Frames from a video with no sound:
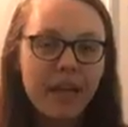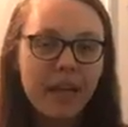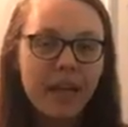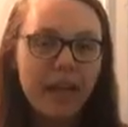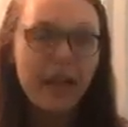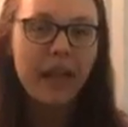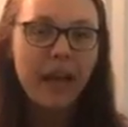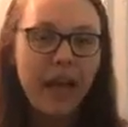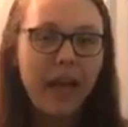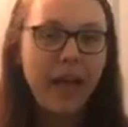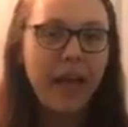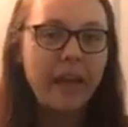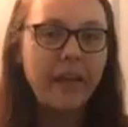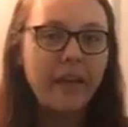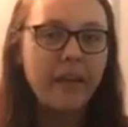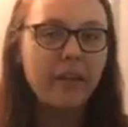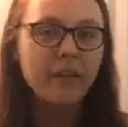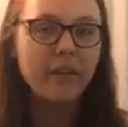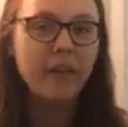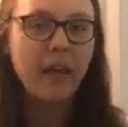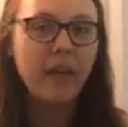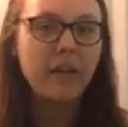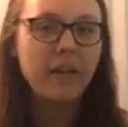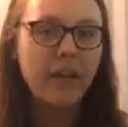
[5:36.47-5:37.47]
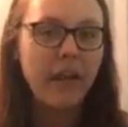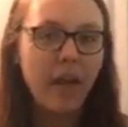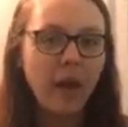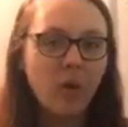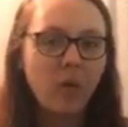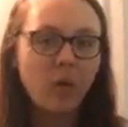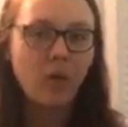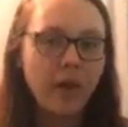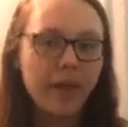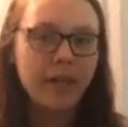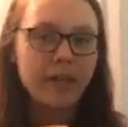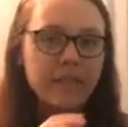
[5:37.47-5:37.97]
And
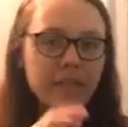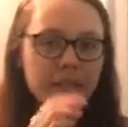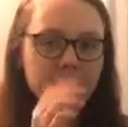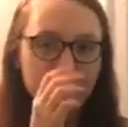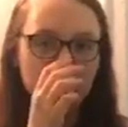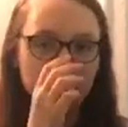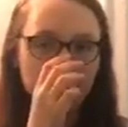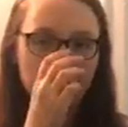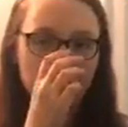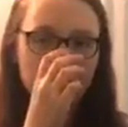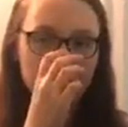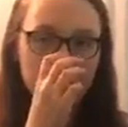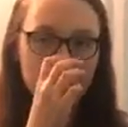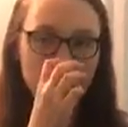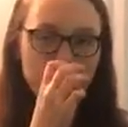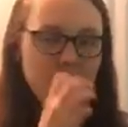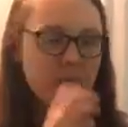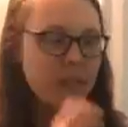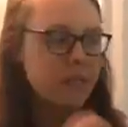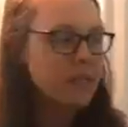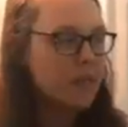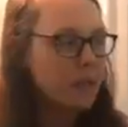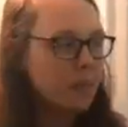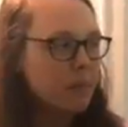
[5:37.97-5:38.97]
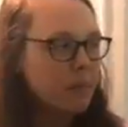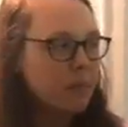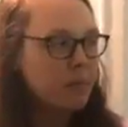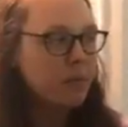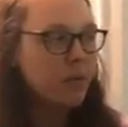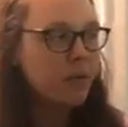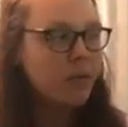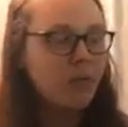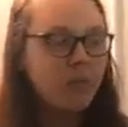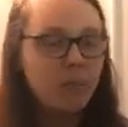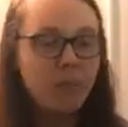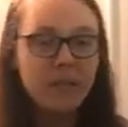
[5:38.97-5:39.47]
now, granted, there needs to be some
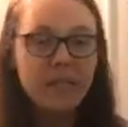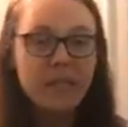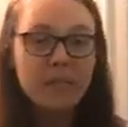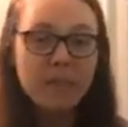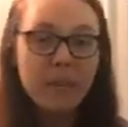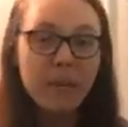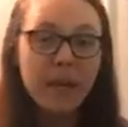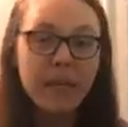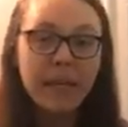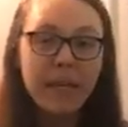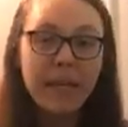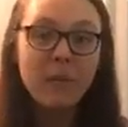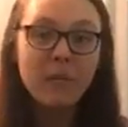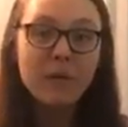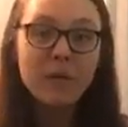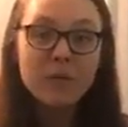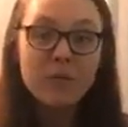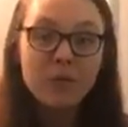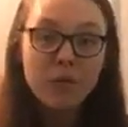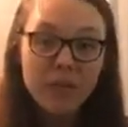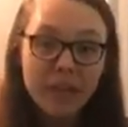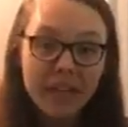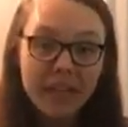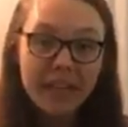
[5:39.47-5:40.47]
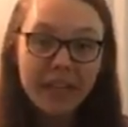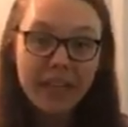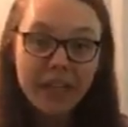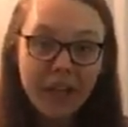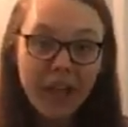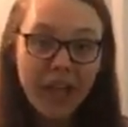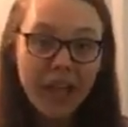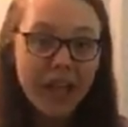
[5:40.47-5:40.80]
improvements, but it was really